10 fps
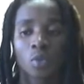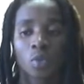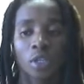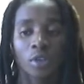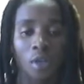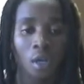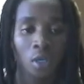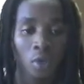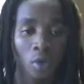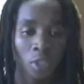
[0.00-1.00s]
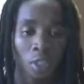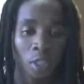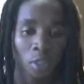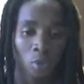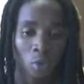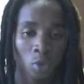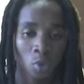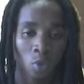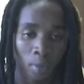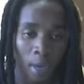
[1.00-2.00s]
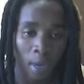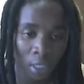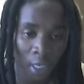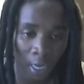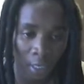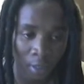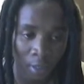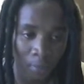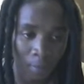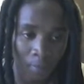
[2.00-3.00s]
without acknowledging the source, you are plagiarizing.